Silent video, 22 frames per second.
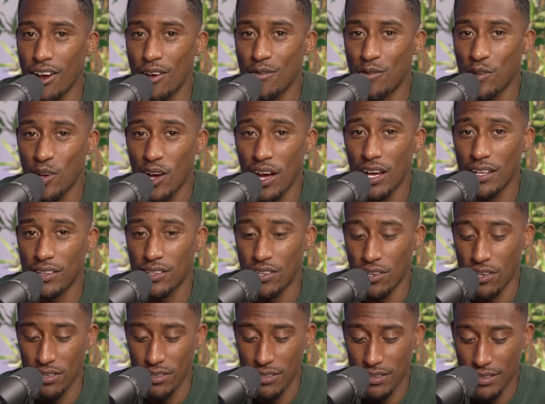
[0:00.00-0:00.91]
let go of your
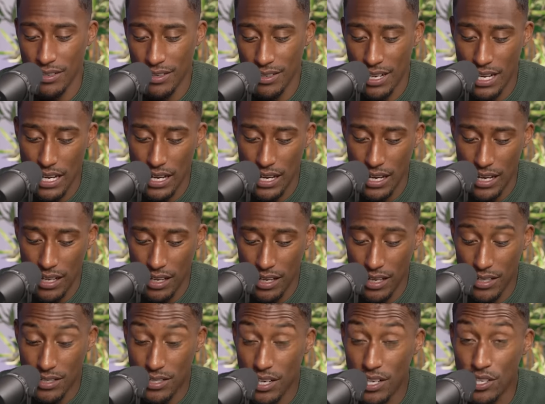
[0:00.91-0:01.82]
head, though.
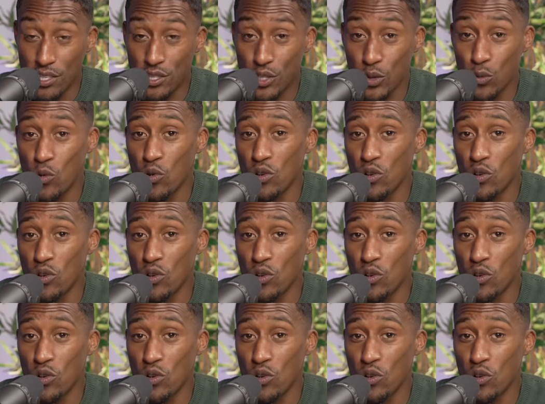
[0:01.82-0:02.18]
He said he used